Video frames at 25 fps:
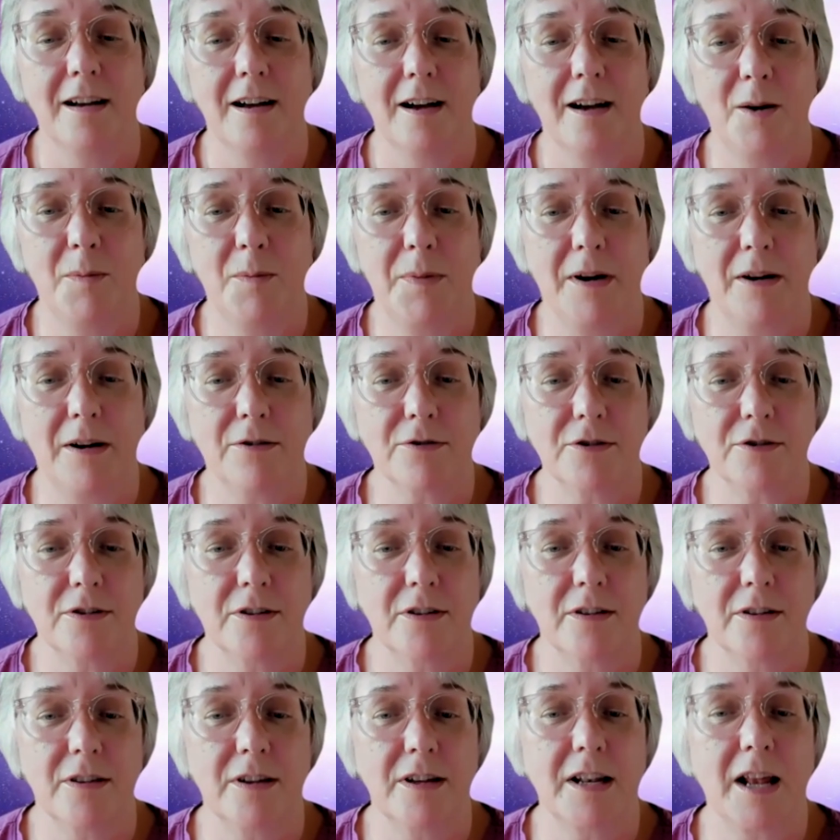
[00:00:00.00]
about
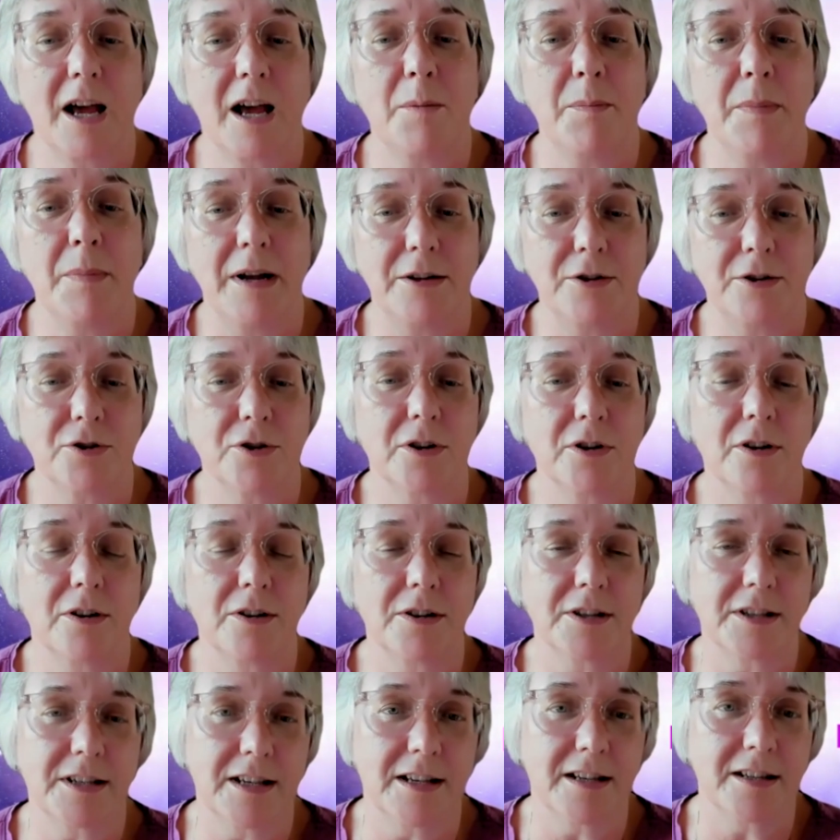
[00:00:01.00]
the dimensional
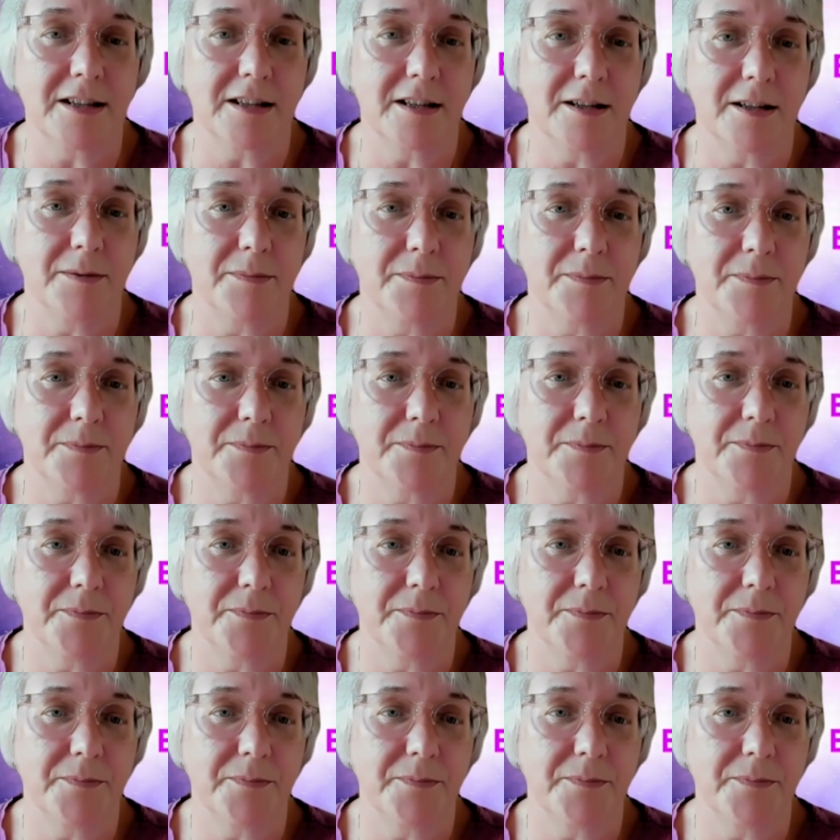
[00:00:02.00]
system.